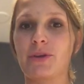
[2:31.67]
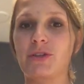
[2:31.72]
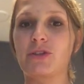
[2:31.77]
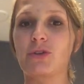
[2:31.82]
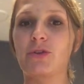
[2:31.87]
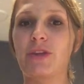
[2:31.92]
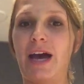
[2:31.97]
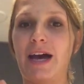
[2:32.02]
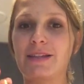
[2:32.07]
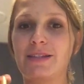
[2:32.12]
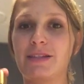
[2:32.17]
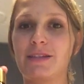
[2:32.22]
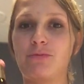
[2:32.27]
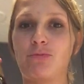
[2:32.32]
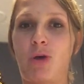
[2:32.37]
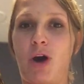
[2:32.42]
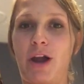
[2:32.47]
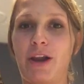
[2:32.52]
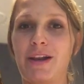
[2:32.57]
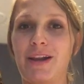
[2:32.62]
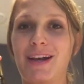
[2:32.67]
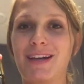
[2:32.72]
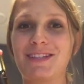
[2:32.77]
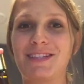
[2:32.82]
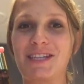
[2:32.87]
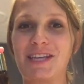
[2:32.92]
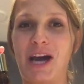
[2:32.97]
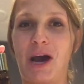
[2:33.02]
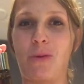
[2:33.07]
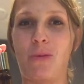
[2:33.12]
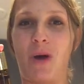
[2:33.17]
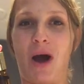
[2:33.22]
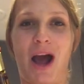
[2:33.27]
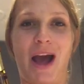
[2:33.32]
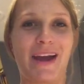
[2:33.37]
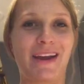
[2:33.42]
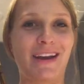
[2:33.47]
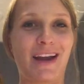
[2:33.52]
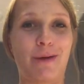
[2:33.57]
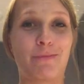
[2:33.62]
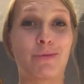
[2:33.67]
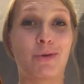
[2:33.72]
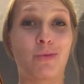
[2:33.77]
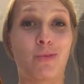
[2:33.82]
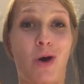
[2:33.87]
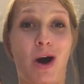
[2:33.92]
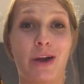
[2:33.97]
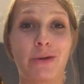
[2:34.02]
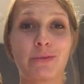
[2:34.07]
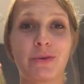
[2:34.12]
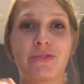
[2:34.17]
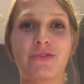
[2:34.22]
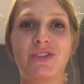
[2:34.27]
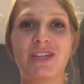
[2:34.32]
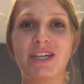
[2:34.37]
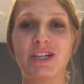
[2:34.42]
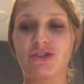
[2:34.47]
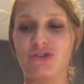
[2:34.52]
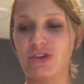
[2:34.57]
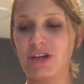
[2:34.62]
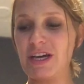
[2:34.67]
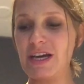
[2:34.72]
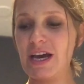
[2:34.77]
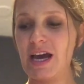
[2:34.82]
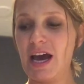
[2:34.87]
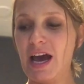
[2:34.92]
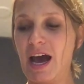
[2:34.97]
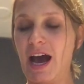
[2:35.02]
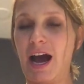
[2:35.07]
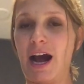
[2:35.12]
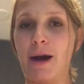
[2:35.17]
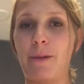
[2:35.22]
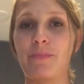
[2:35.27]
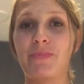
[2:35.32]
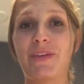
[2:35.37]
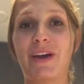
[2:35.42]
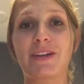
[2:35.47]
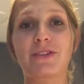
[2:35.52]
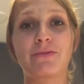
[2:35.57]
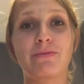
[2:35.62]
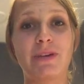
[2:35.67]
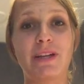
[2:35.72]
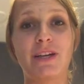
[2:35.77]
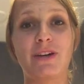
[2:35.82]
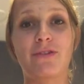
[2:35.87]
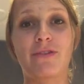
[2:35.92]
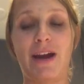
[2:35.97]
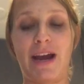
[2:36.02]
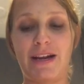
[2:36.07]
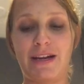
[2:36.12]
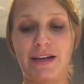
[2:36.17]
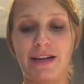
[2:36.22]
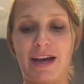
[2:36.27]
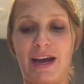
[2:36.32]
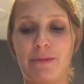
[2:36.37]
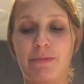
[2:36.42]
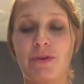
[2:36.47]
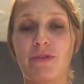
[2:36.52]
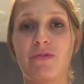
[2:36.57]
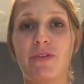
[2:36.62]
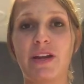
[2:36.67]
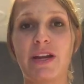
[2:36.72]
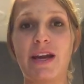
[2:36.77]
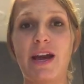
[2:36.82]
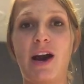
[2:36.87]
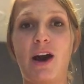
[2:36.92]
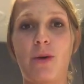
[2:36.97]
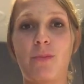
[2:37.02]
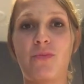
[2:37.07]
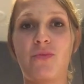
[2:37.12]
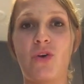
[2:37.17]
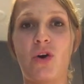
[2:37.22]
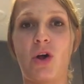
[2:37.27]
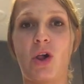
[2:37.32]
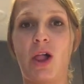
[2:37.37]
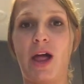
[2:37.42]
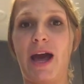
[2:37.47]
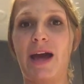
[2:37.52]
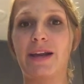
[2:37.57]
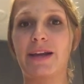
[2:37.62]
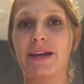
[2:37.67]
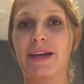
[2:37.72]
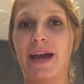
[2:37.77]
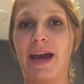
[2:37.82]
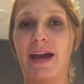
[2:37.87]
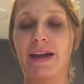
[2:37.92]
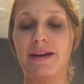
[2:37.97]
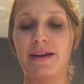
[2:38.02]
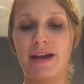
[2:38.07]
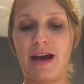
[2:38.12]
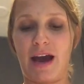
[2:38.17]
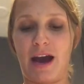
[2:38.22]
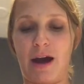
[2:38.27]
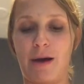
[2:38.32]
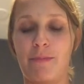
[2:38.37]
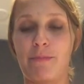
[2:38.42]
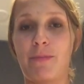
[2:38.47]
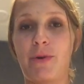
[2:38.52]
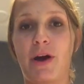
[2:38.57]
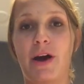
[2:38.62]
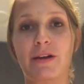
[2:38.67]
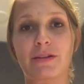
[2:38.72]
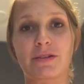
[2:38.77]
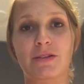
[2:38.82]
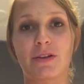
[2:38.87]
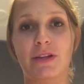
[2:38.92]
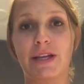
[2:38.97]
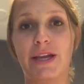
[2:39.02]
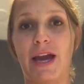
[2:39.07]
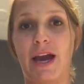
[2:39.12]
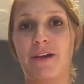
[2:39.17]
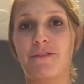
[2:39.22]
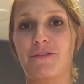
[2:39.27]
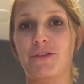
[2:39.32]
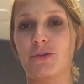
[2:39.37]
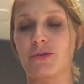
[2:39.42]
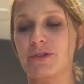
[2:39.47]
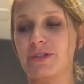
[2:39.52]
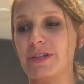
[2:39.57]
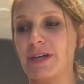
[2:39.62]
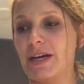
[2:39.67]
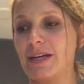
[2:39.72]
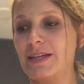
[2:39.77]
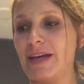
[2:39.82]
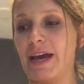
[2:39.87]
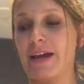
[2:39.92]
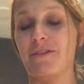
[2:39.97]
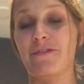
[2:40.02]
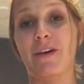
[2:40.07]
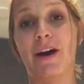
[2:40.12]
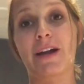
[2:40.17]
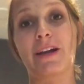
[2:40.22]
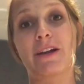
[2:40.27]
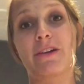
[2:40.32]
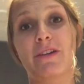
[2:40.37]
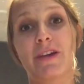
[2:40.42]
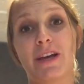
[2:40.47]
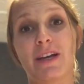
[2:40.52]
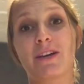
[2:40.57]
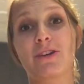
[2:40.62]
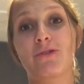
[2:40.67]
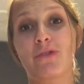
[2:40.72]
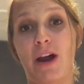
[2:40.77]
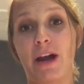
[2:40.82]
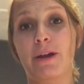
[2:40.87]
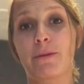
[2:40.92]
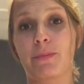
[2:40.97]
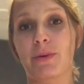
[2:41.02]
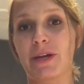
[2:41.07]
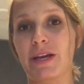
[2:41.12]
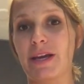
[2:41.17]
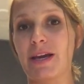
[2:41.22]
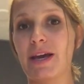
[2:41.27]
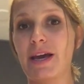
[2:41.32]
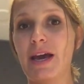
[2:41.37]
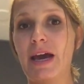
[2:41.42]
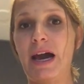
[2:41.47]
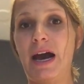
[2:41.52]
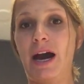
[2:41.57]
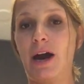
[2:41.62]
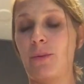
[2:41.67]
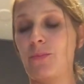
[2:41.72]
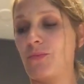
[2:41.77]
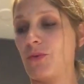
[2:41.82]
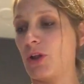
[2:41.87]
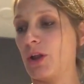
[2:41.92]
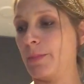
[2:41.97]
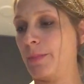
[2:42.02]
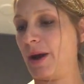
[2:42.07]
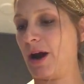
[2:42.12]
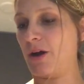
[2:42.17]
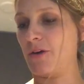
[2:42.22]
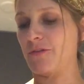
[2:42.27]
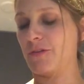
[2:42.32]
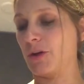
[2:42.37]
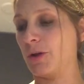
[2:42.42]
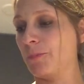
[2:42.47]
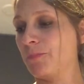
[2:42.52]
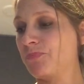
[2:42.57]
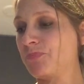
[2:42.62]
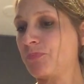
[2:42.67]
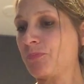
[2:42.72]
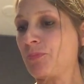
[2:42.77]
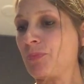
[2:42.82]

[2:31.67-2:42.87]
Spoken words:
So that's one DIY number one with tea tree. That's really great and can be really helpful. And again, personally, I've used it and find it incredibly helpful and powerful.